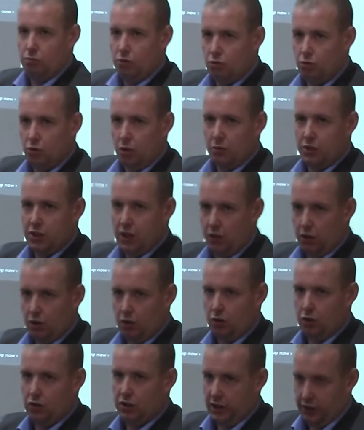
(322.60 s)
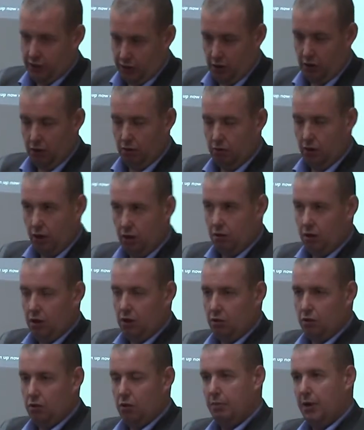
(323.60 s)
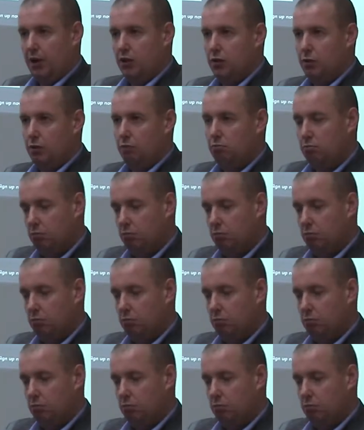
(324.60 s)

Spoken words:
double check the course list, and I'll come back to you